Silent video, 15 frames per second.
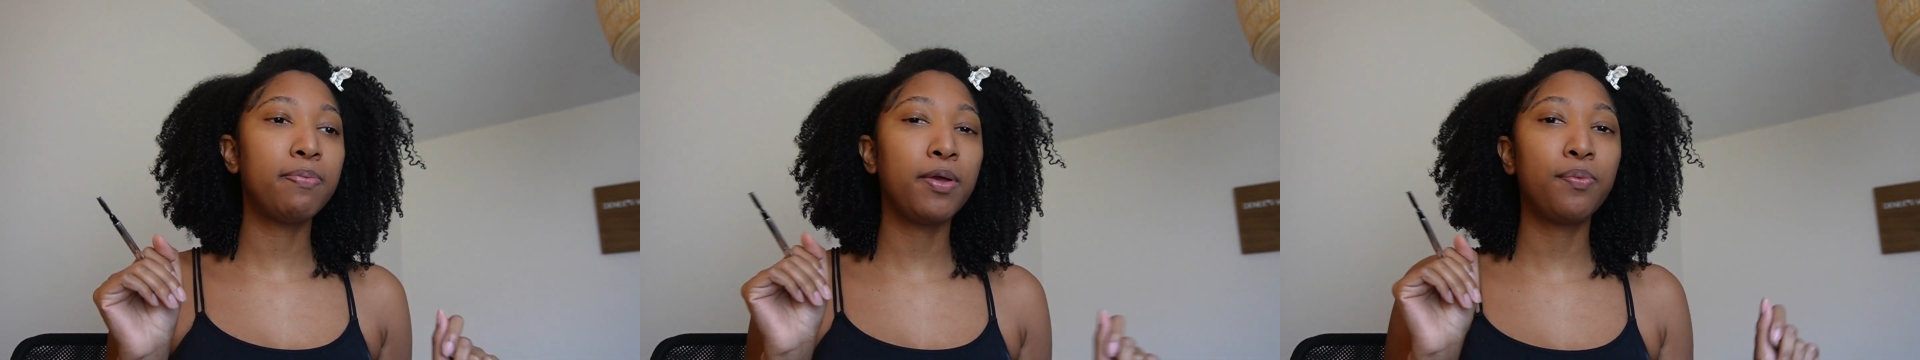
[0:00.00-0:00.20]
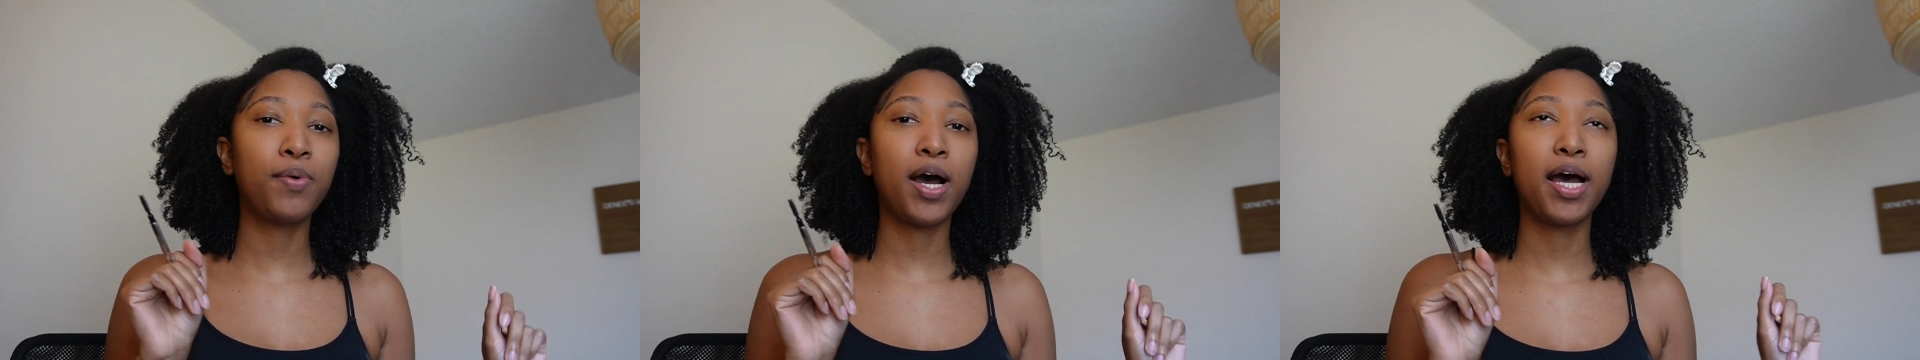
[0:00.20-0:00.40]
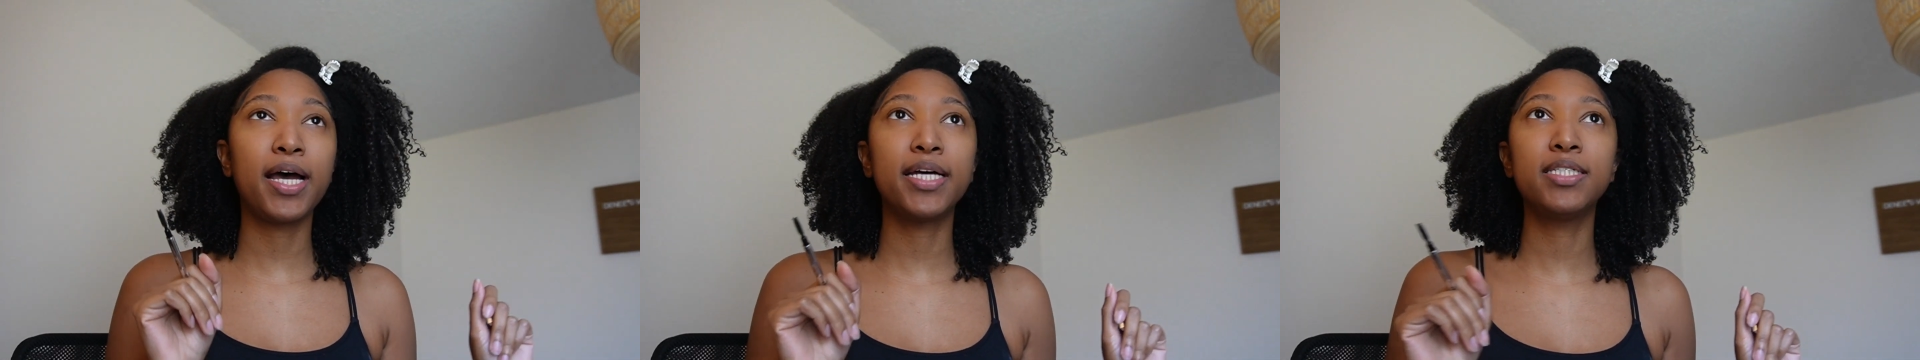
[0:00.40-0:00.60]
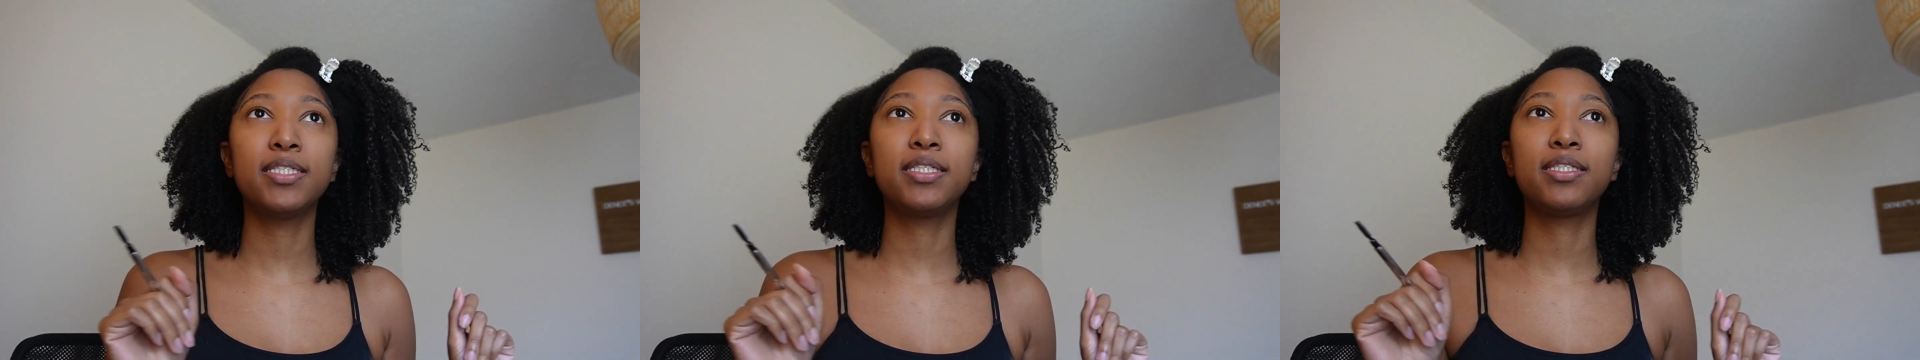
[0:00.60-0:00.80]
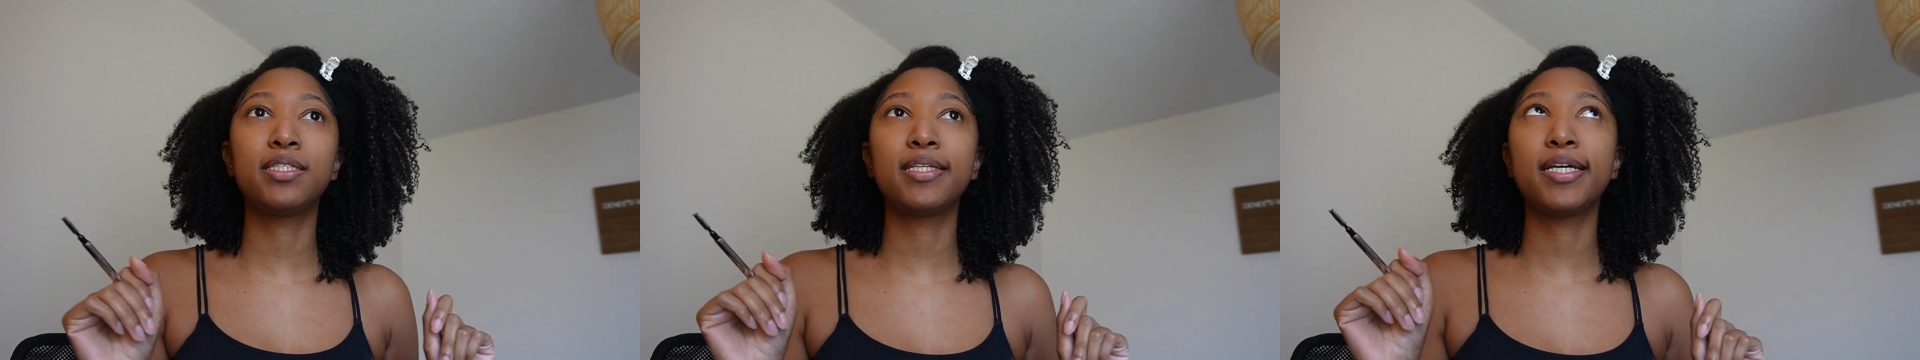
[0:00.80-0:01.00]
Me Wives
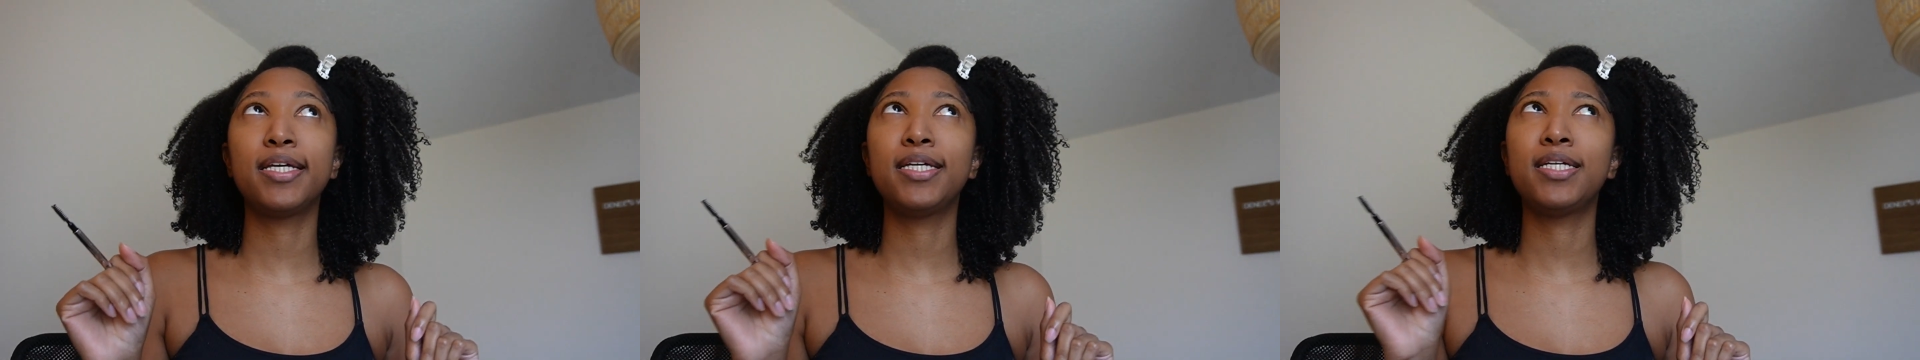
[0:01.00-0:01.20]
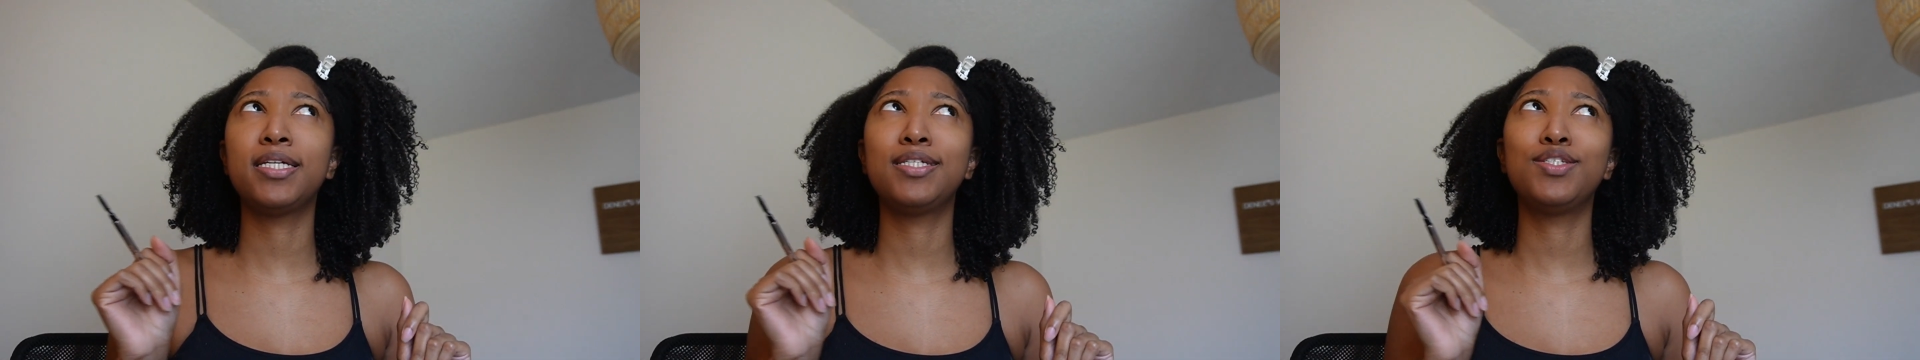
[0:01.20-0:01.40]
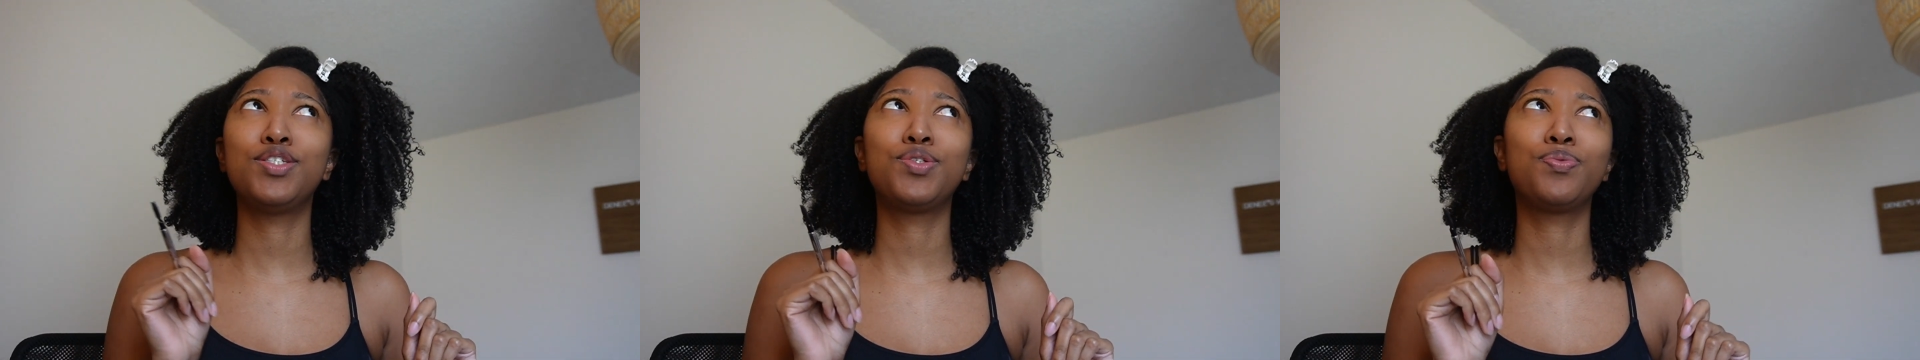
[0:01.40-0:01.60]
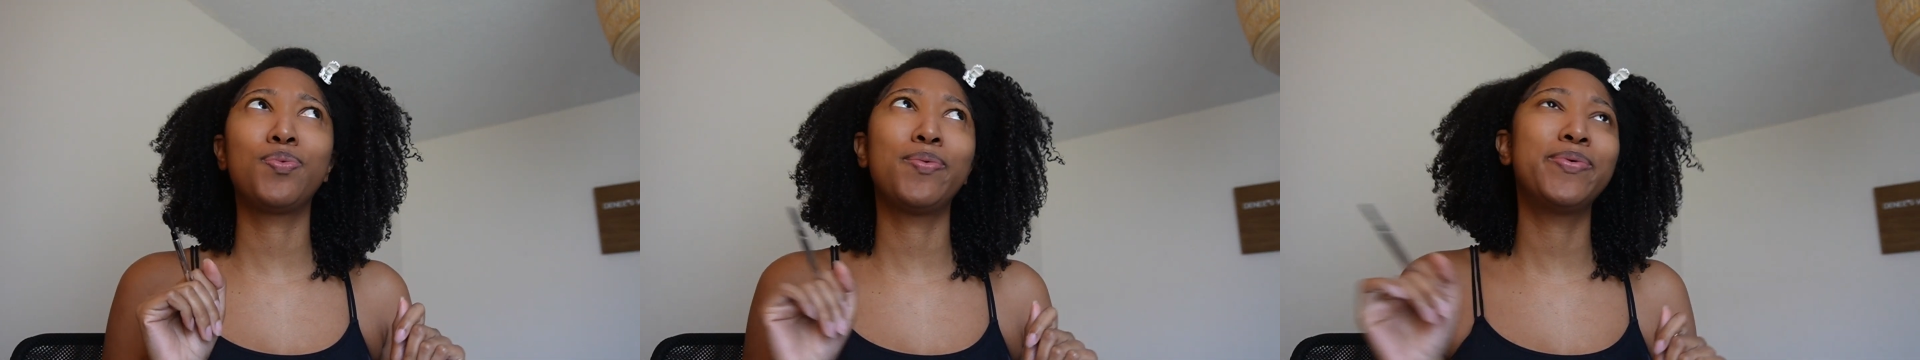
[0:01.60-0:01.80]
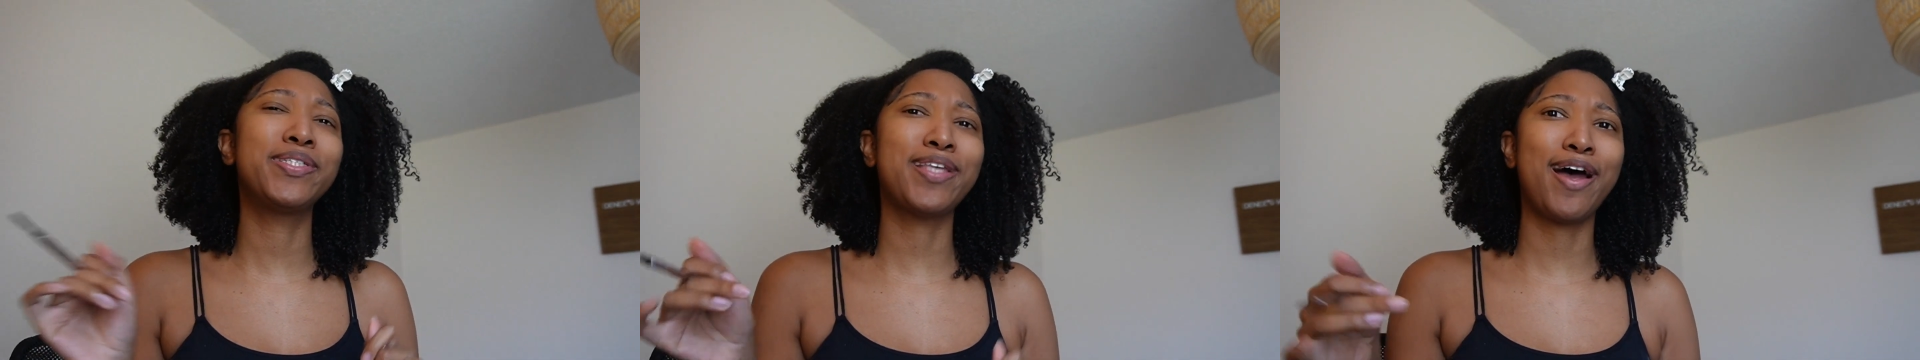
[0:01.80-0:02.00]
since,
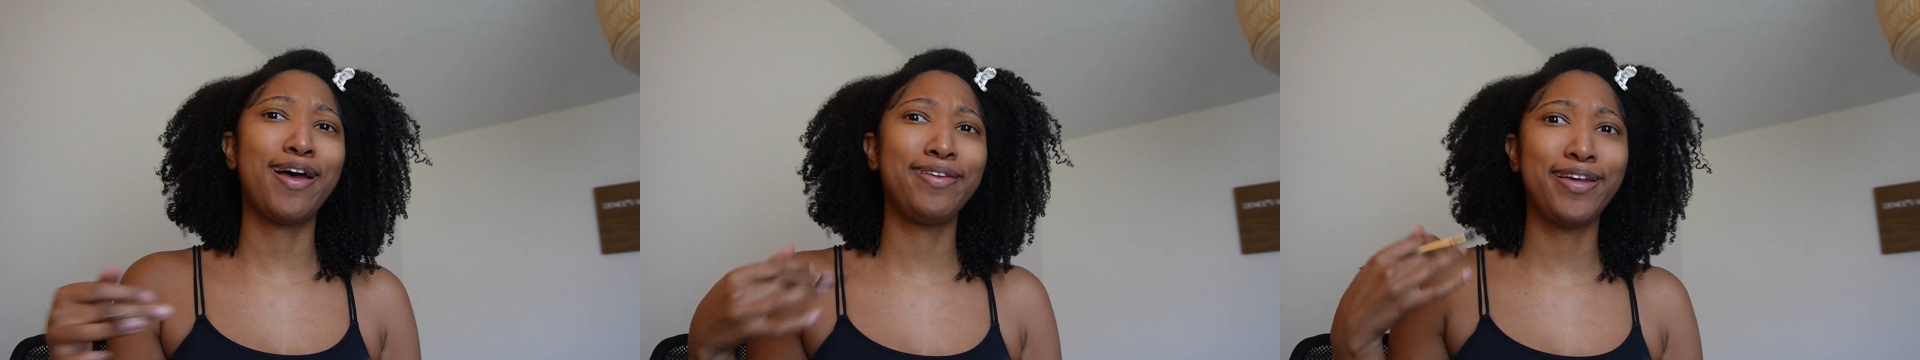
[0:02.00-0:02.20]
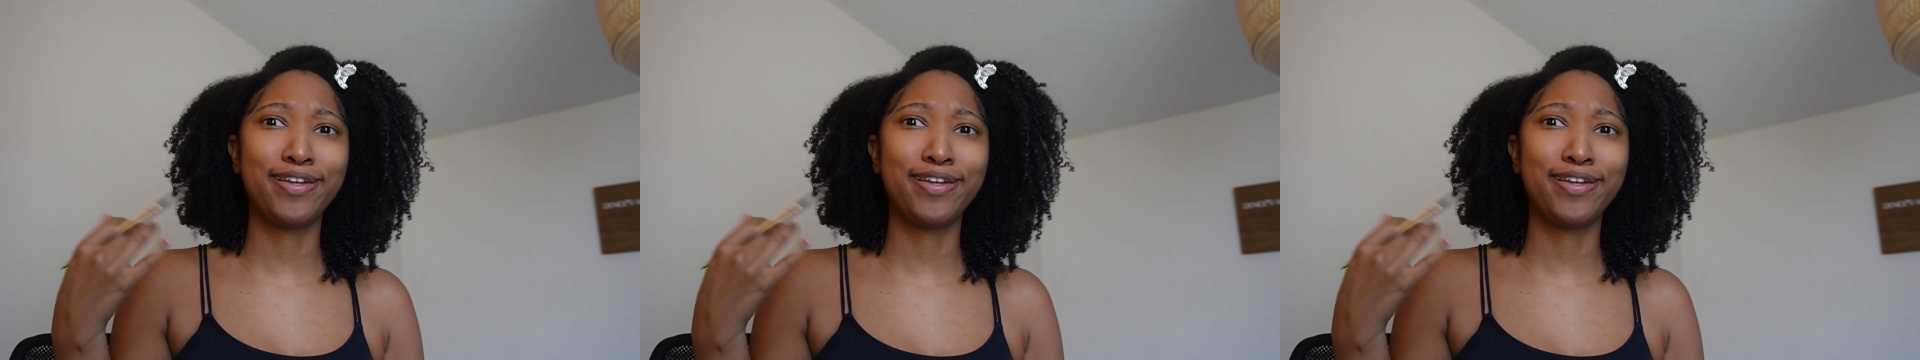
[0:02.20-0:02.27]
what was that?